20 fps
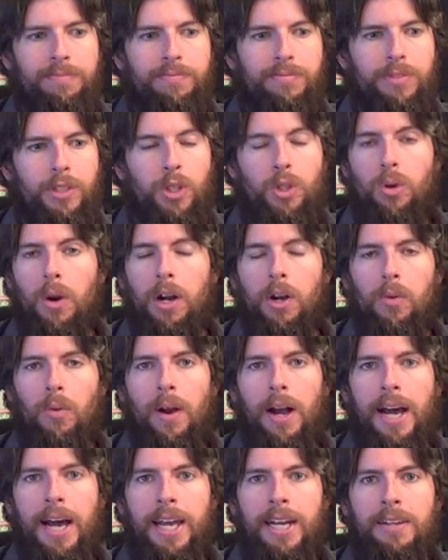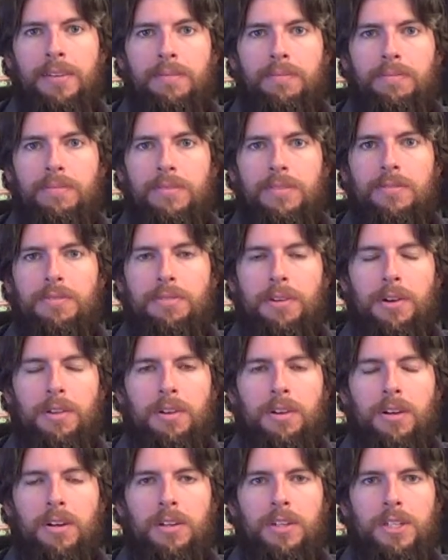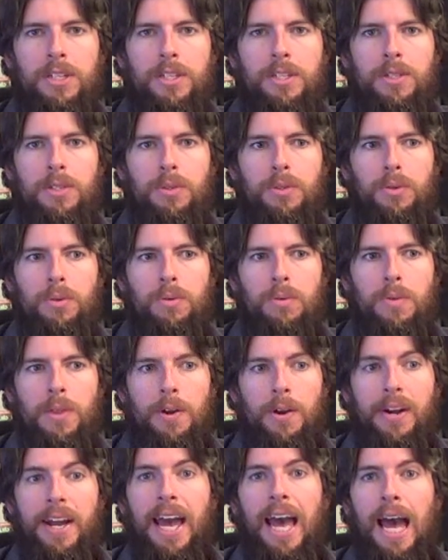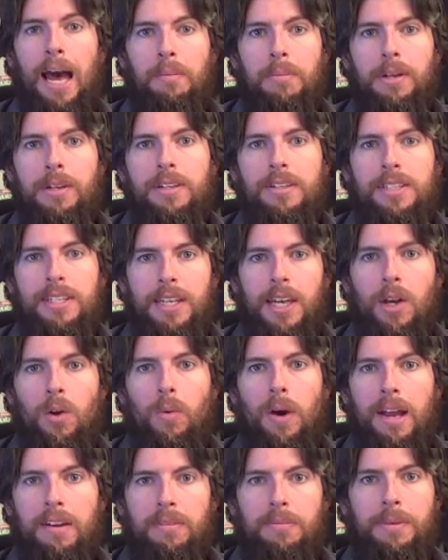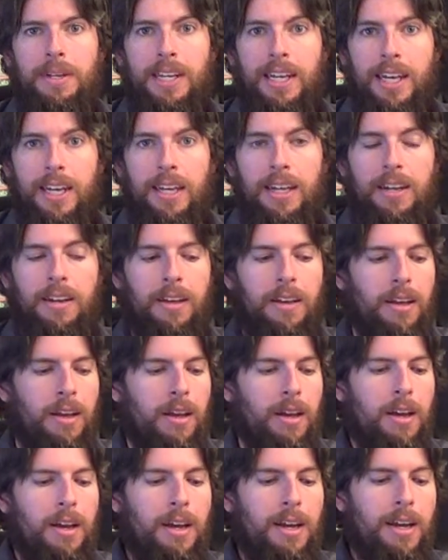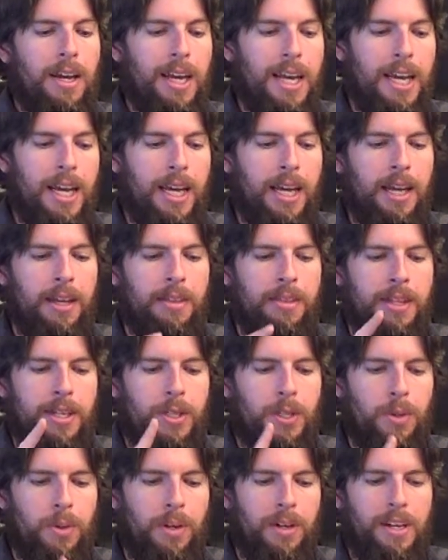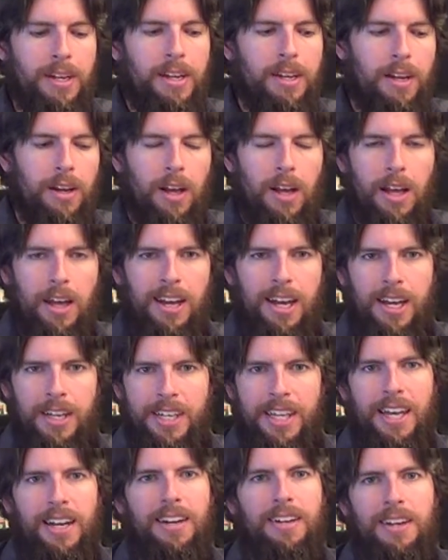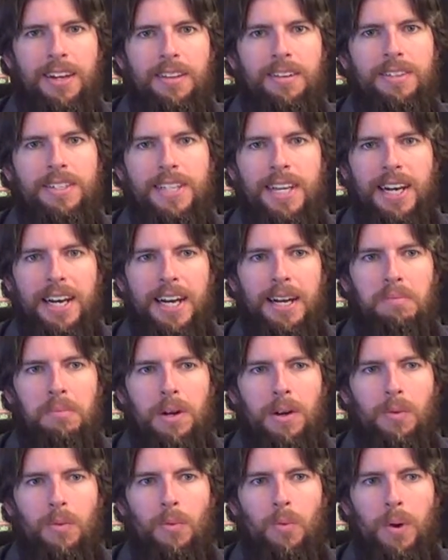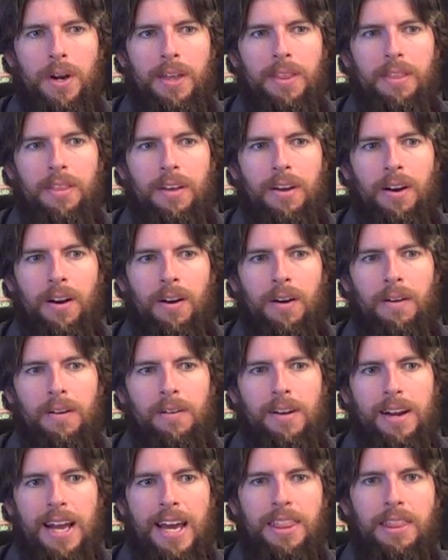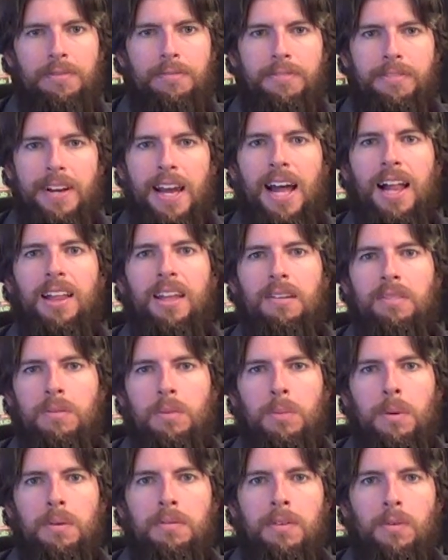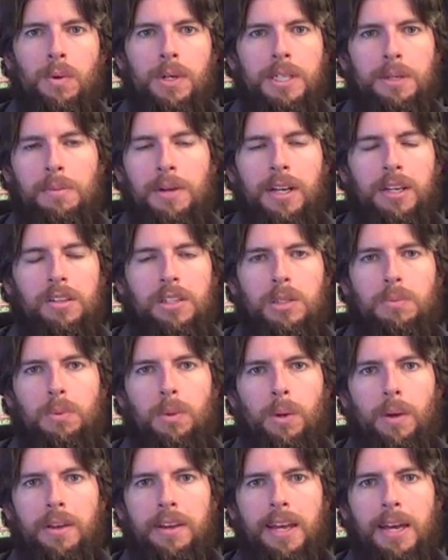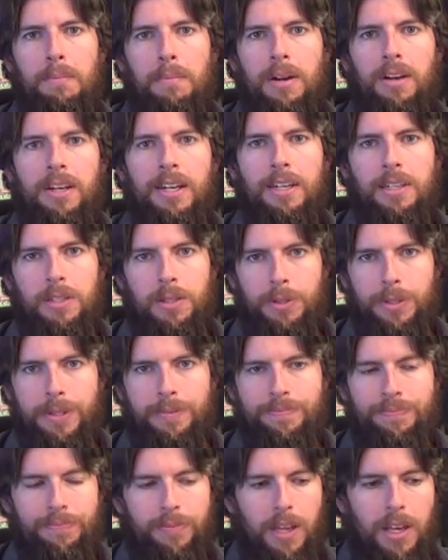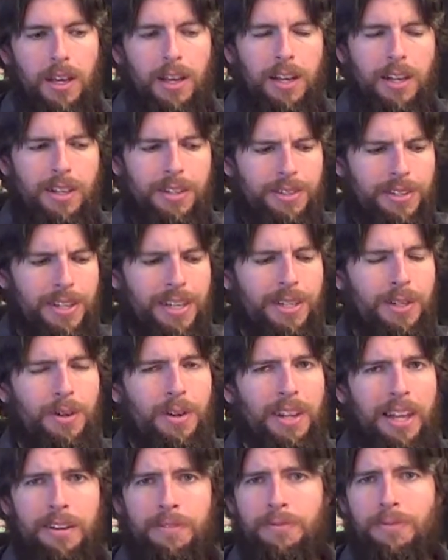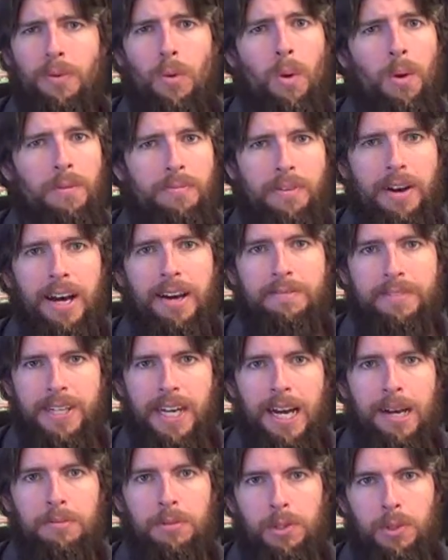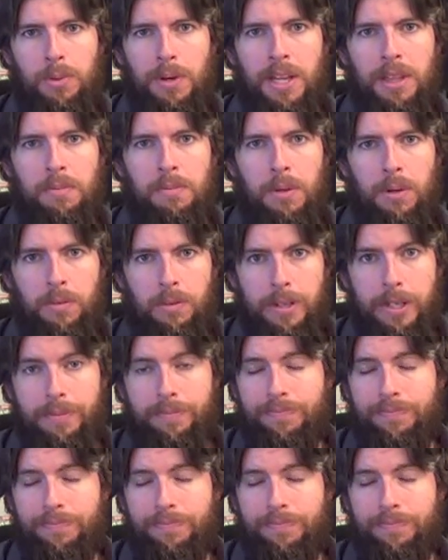truck ride further to their cabin to get away from it again. And they do it yet another time when they're at the finale of the movie, which I'm not going to spoil yet, but I'll get to it. So they do it like 4 or 5 times throughout the movie.